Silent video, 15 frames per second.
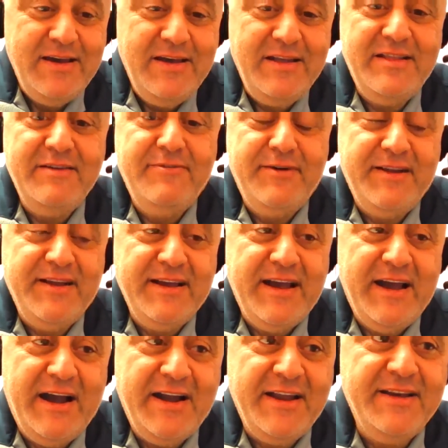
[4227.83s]
in different
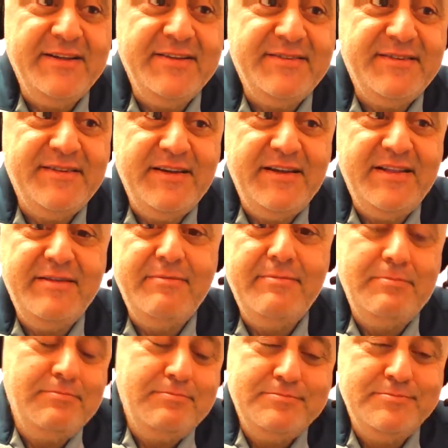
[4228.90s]
areas in
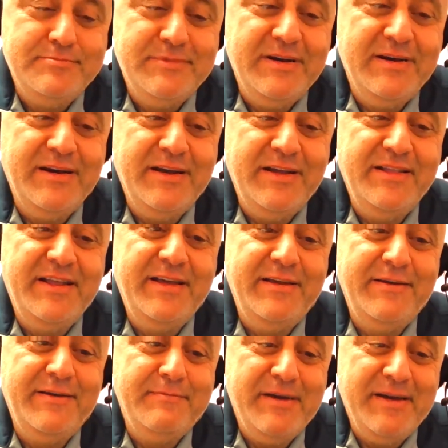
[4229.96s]

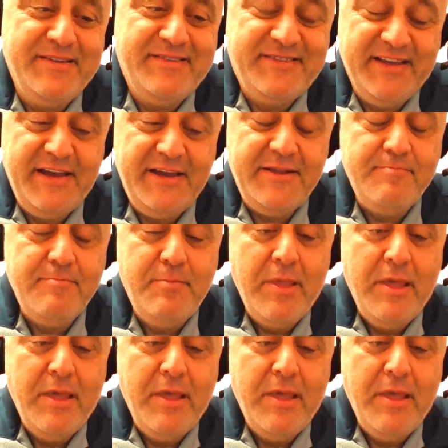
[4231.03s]
the state.